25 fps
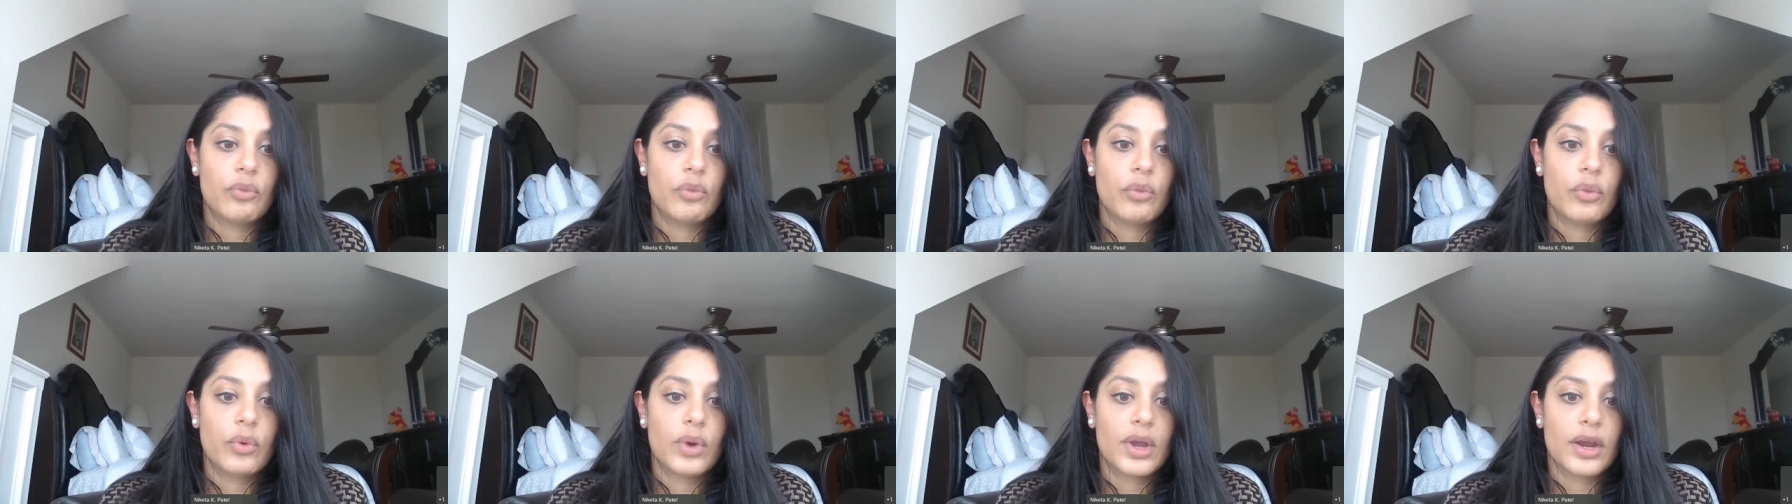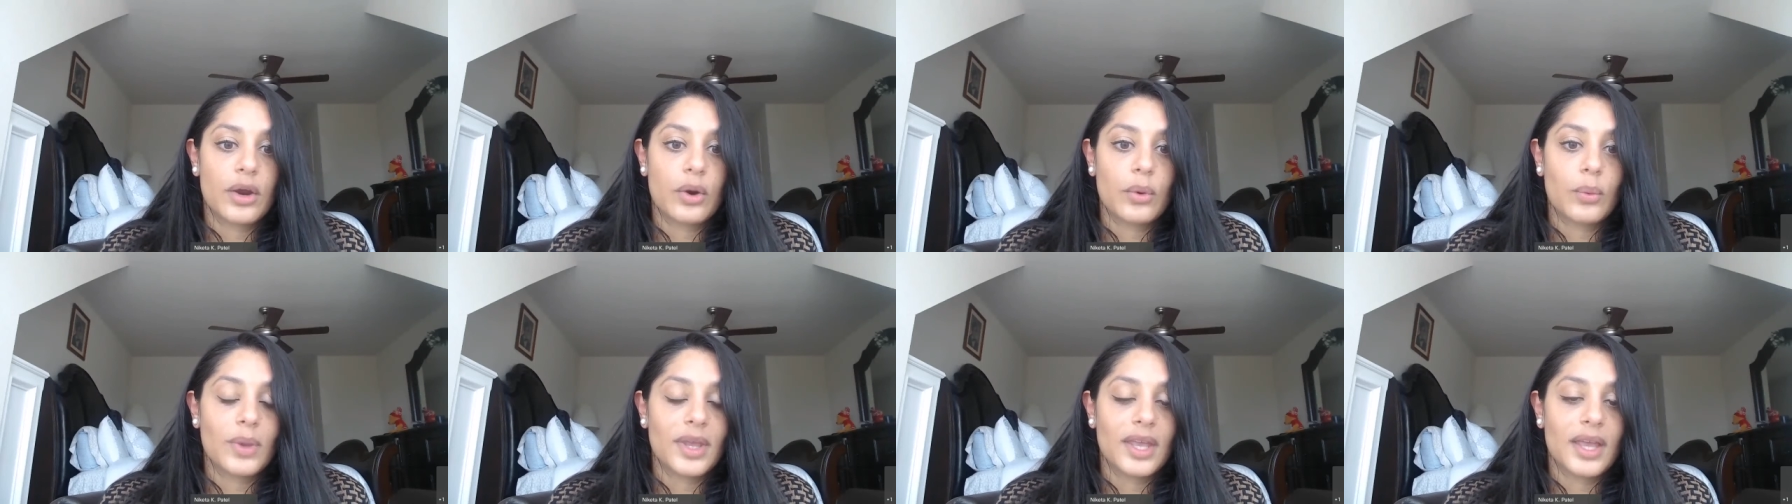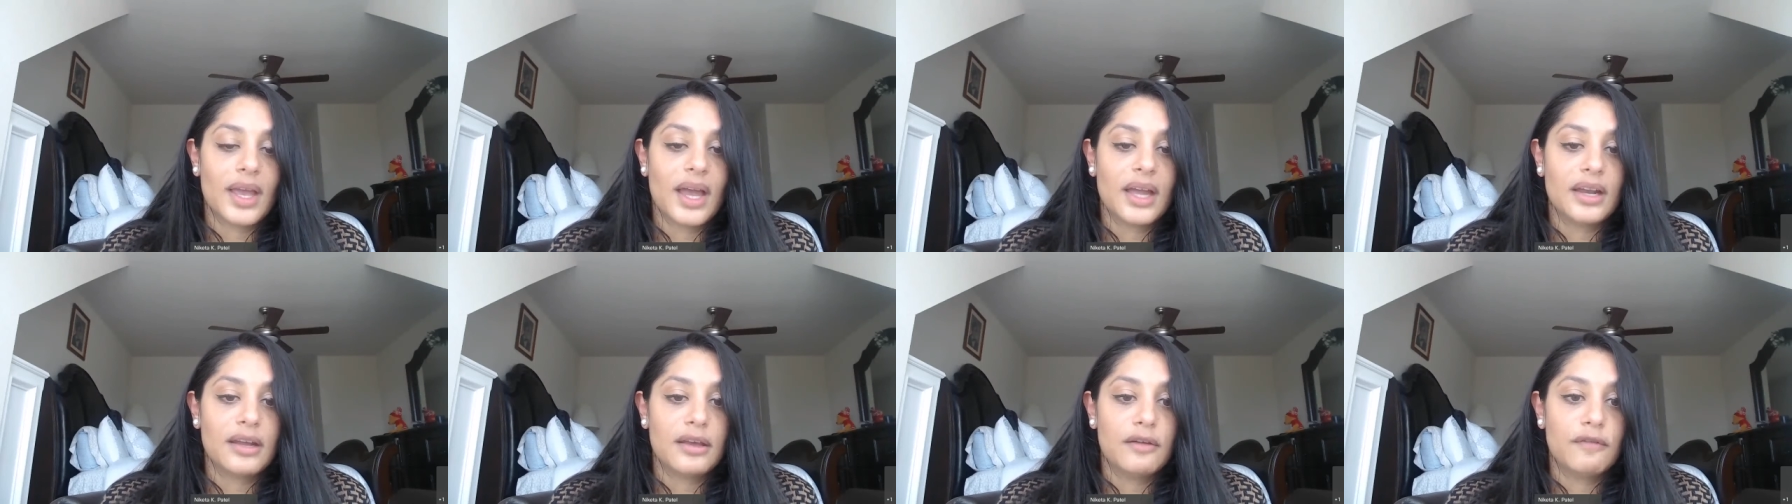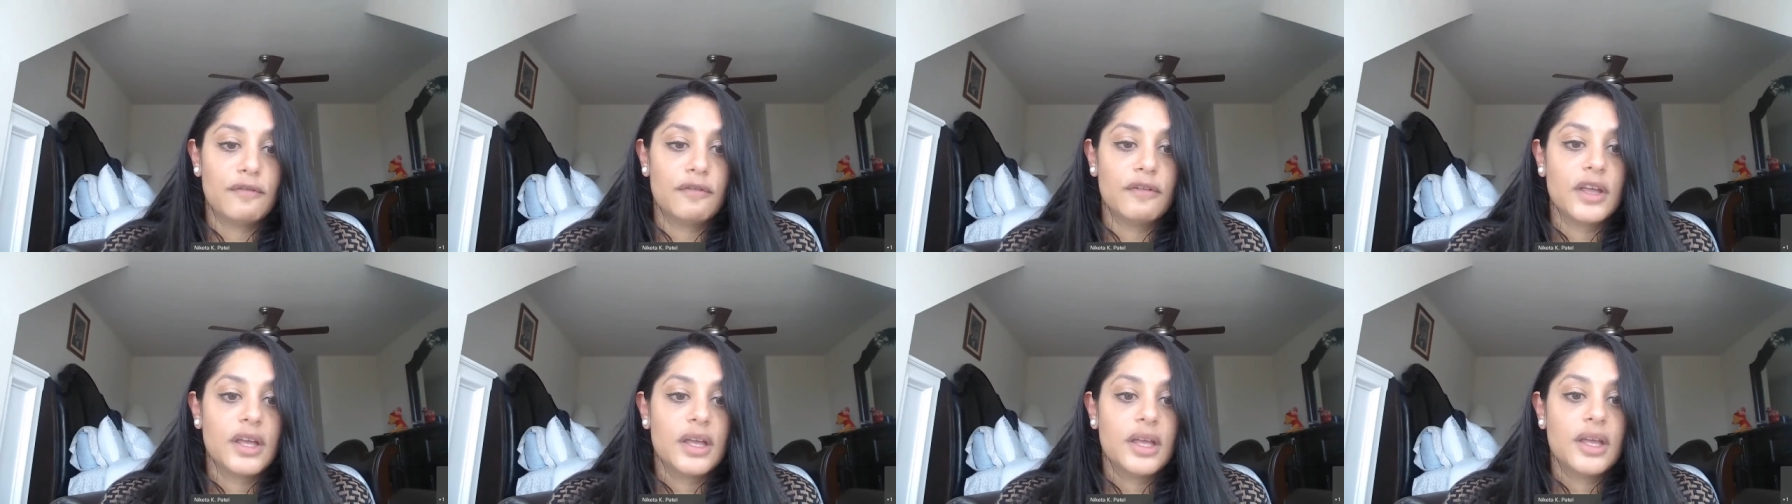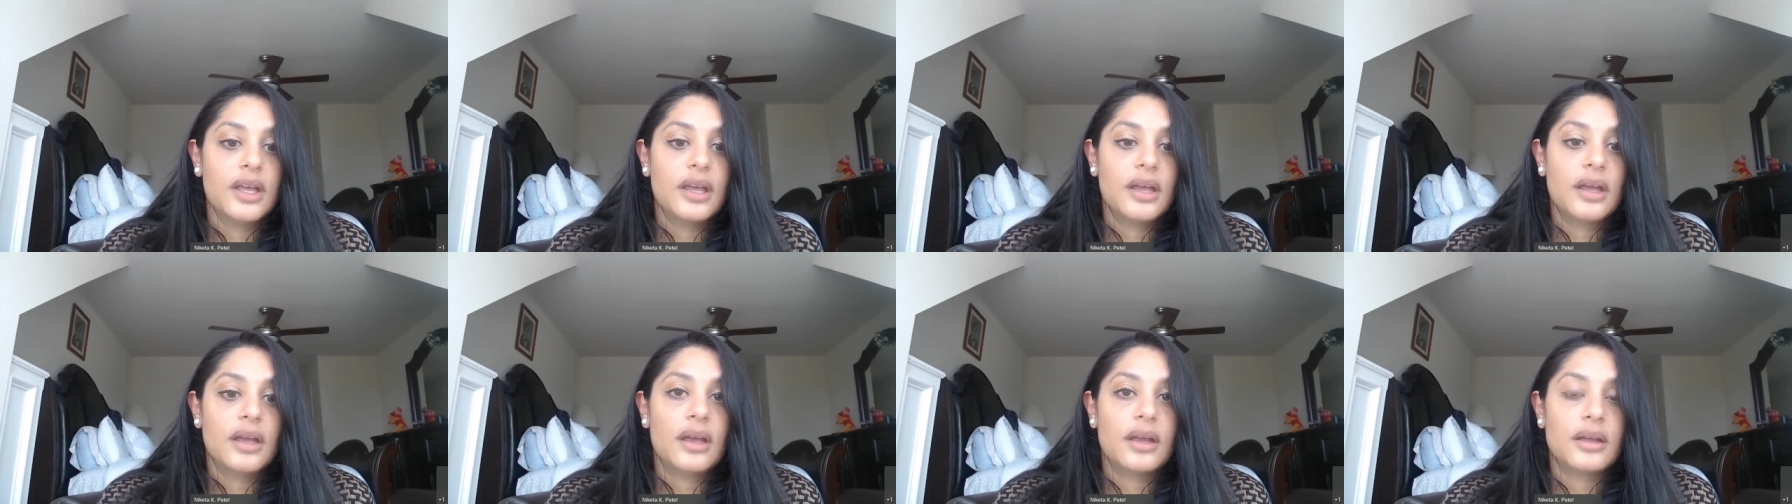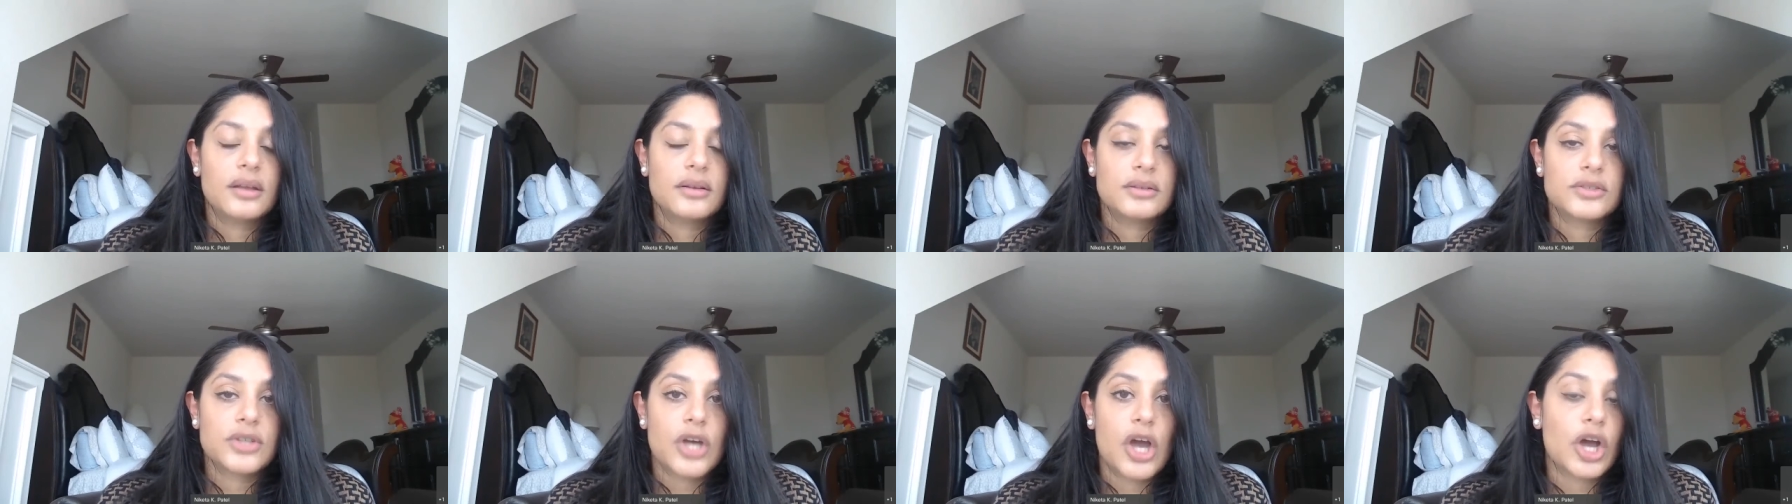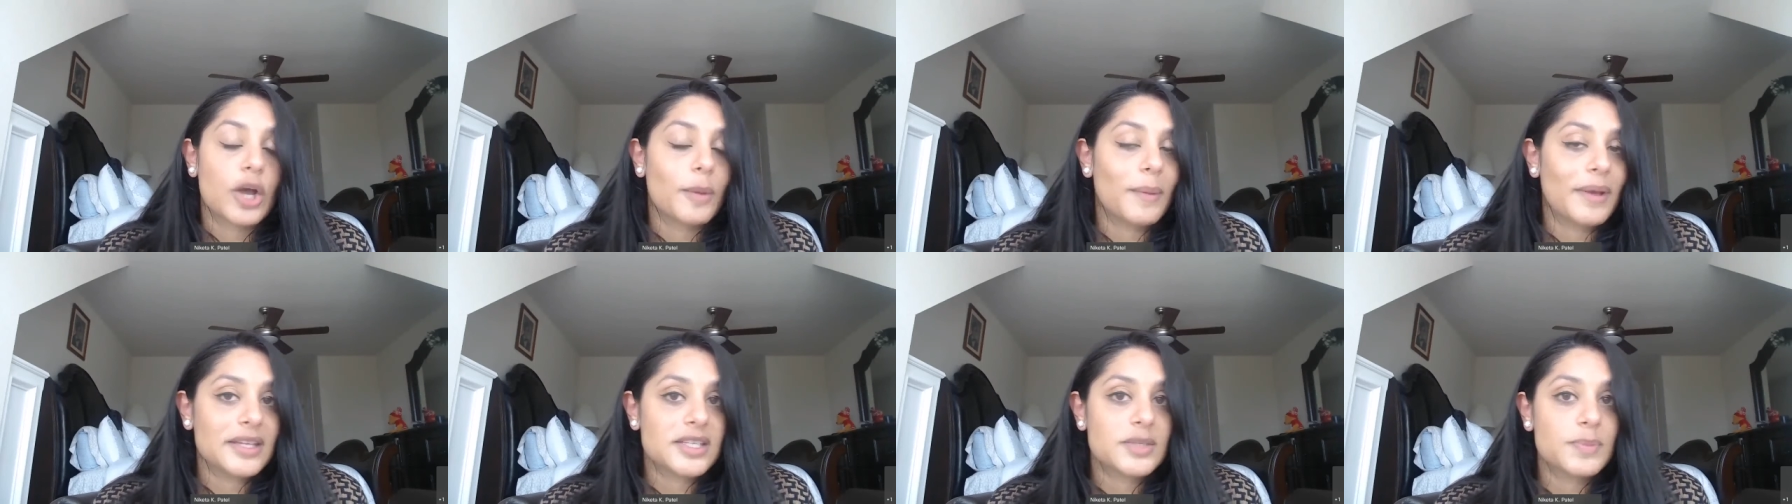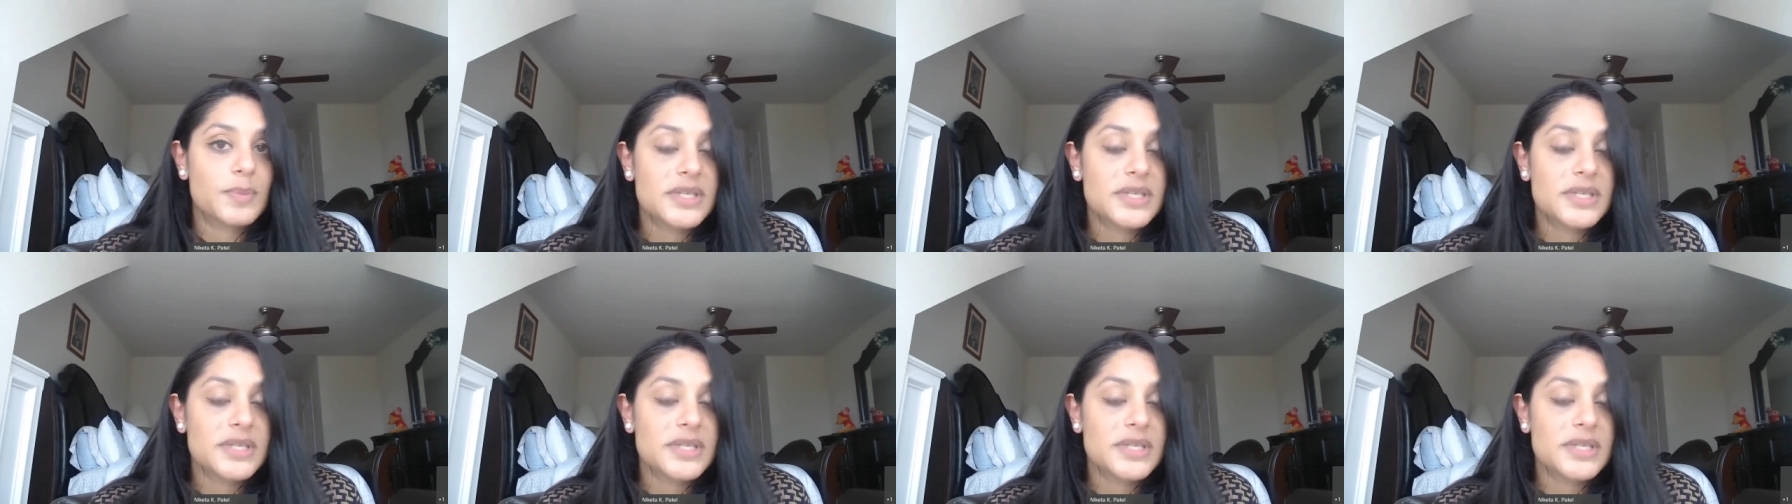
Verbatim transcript: where we kind of talk about